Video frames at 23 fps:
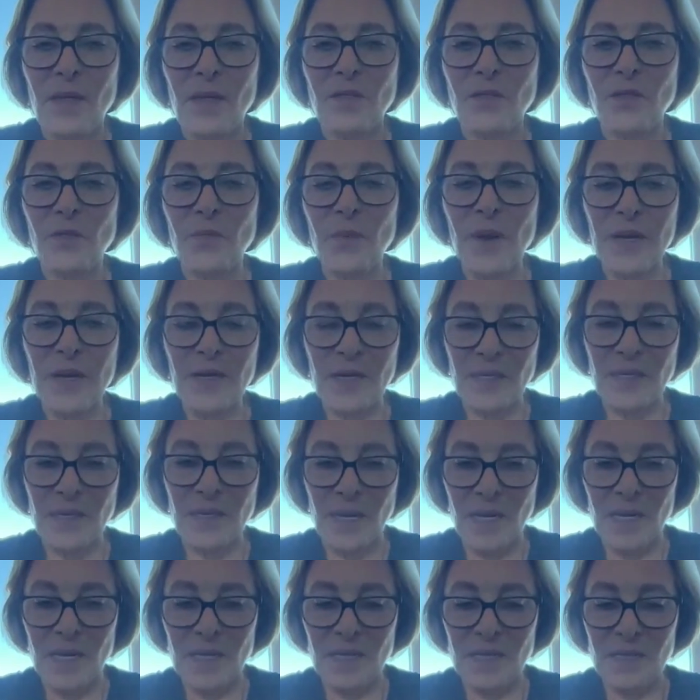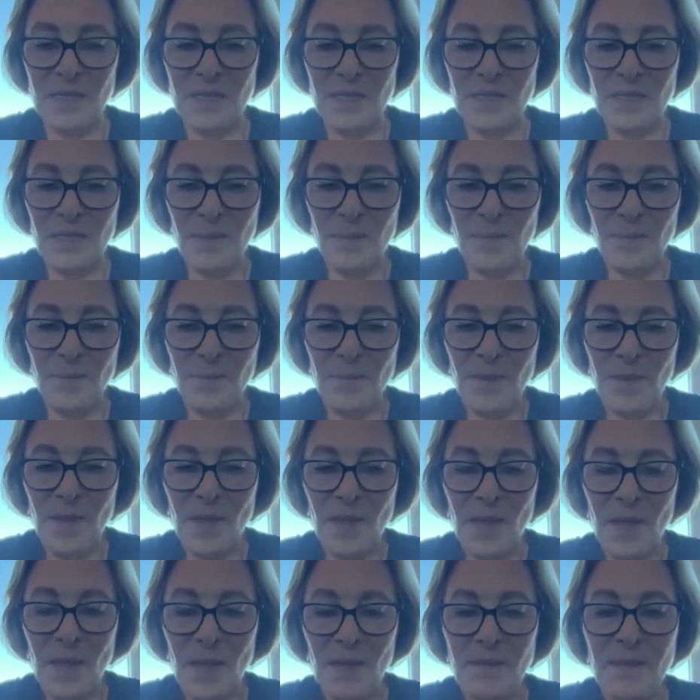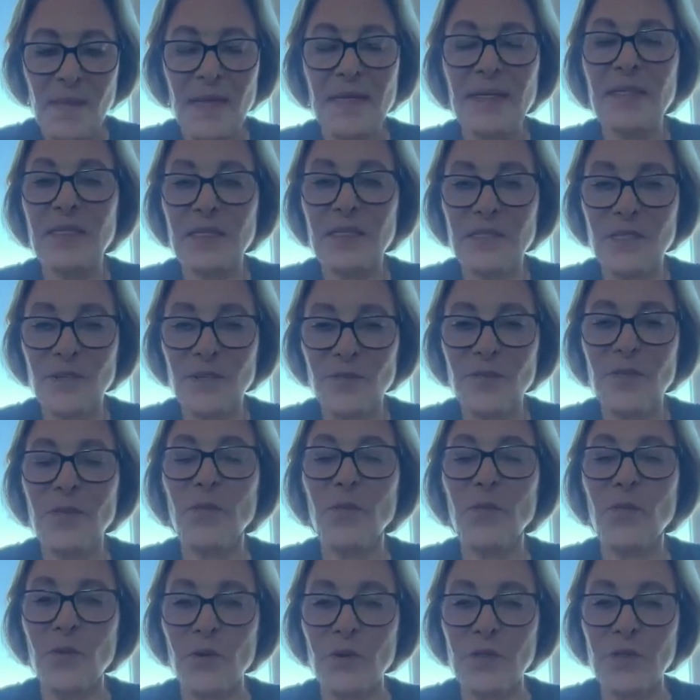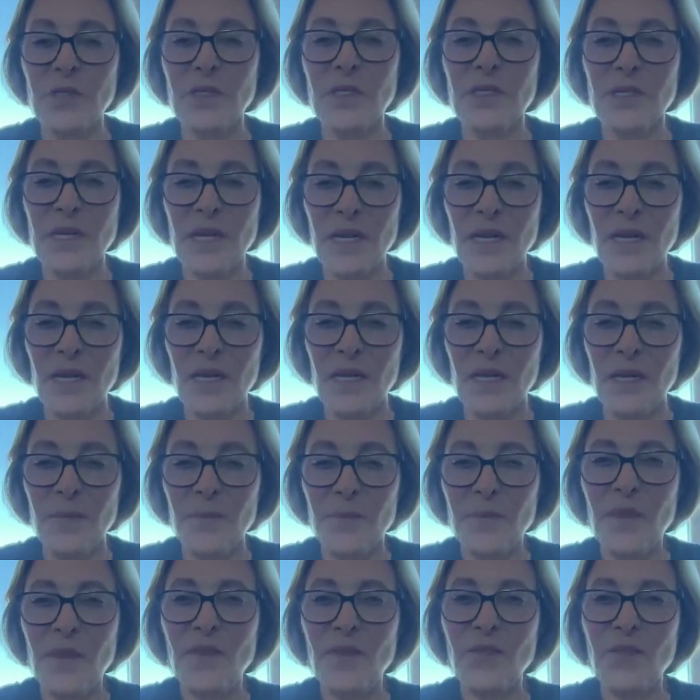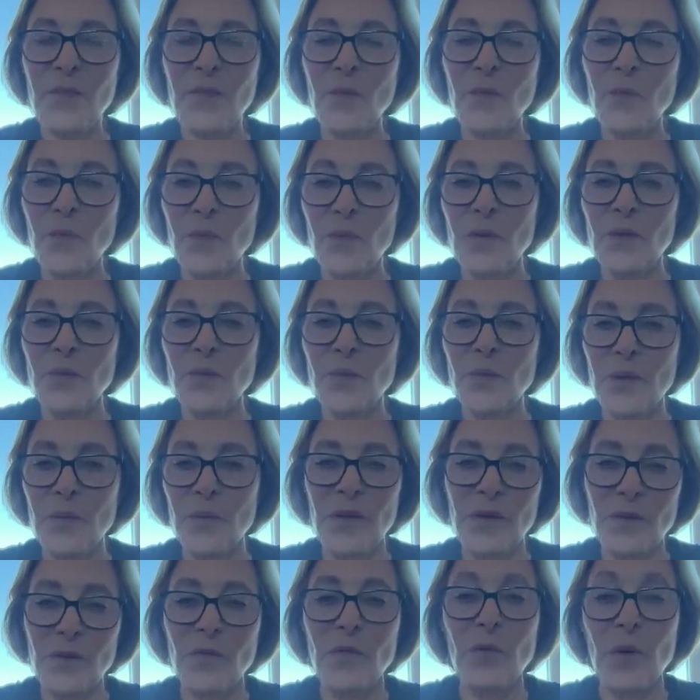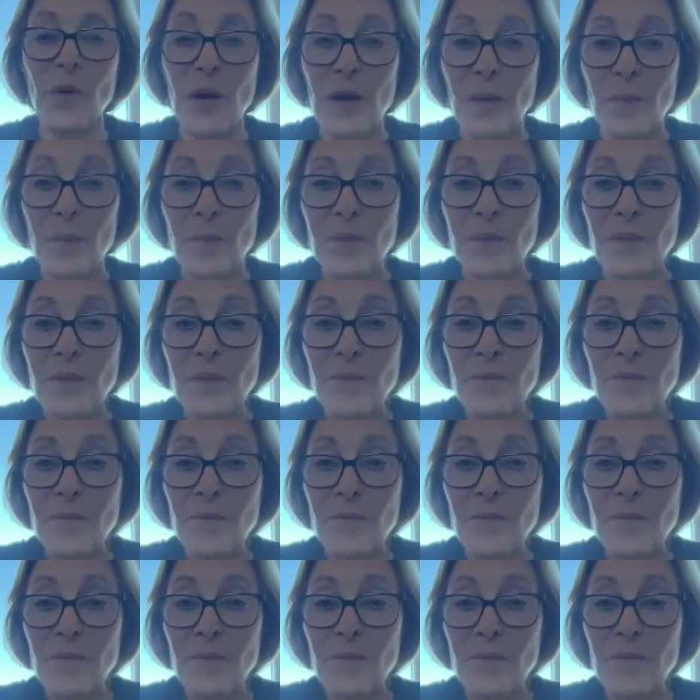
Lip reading: to recognize that it's a different world today from the world when we grew up.